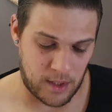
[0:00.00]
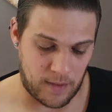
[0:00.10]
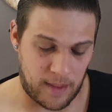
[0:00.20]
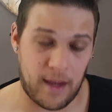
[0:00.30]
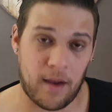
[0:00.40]

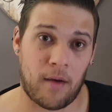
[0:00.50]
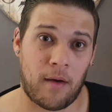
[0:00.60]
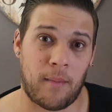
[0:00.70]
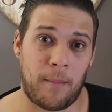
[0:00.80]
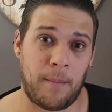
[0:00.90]
they
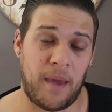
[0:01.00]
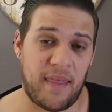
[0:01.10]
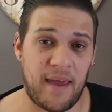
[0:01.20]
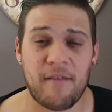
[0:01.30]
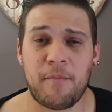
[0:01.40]

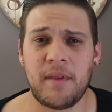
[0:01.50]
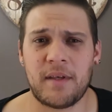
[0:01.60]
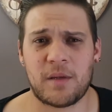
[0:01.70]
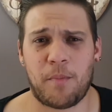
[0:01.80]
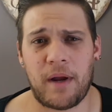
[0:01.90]
have been
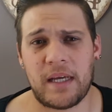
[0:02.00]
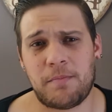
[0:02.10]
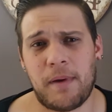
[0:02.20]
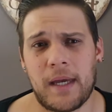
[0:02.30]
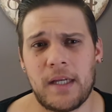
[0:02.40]
the surprise
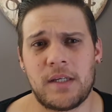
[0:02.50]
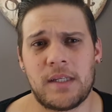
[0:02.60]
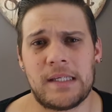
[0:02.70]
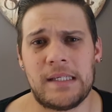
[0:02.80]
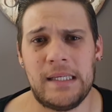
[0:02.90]
package of
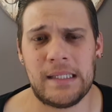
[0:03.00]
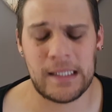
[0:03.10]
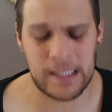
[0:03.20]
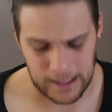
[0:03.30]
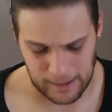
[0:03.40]
the
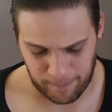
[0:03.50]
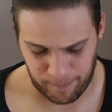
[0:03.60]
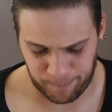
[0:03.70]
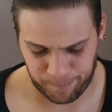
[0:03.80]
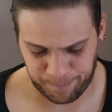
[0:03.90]

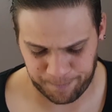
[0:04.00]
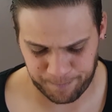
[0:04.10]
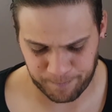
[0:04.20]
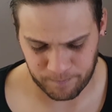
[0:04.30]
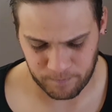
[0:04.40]
season.
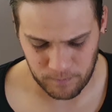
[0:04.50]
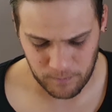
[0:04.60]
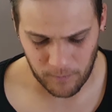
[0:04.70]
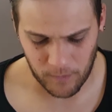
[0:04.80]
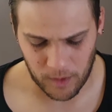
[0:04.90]

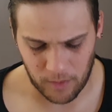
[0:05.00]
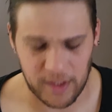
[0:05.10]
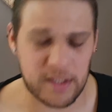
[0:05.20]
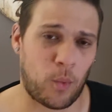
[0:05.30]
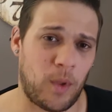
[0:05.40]

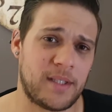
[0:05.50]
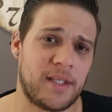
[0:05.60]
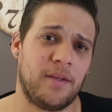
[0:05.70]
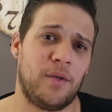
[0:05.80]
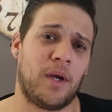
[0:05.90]
Russell
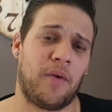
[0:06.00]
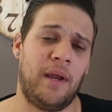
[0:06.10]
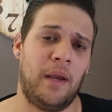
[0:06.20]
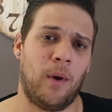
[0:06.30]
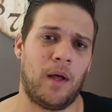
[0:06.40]
Wilson doing
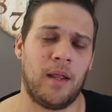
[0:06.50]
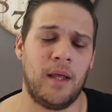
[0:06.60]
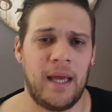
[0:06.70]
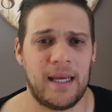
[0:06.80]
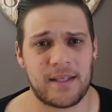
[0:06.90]
really well,
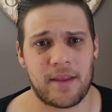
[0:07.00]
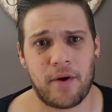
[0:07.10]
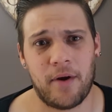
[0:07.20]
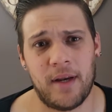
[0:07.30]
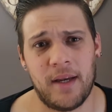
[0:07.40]
hasn't
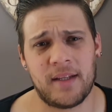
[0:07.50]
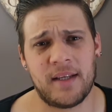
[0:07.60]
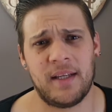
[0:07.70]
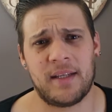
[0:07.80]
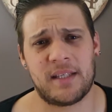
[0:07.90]
thrown
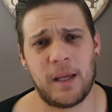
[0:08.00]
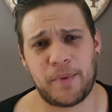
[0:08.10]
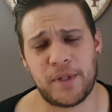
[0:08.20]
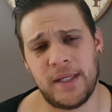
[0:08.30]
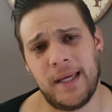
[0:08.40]
an
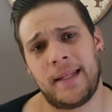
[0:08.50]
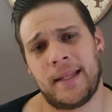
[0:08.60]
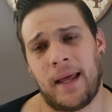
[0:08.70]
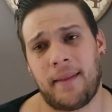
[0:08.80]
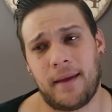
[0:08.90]
interception
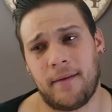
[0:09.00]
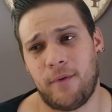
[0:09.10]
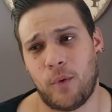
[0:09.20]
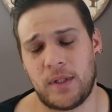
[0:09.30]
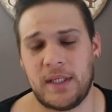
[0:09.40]
yet, and I think
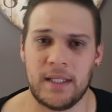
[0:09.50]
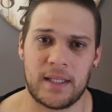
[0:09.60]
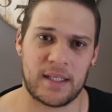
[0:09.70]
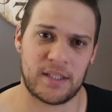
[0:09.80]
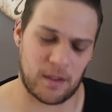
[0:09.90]
14
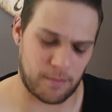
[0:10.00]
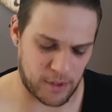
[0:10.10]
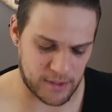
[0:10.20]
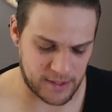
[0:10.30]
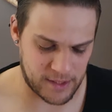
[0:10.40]
touchdown
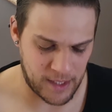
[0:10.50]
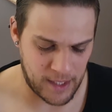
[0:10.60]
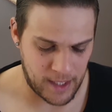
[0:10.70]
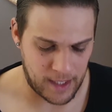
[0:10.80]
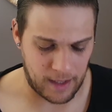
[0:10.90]
passes.
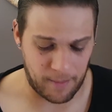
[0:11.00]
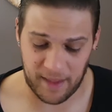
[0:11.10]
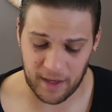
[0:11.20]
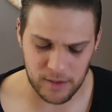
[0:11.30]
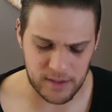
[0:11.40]

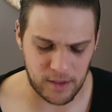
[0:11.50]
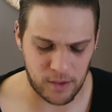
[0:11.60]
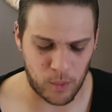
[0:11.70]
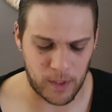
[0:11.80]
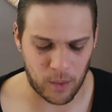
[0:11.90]
They
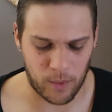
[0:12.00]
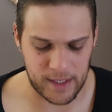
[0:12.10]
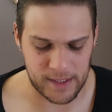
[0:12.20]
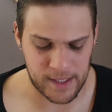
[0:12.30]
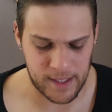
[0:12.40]
continued winning
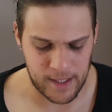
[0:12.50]
ways.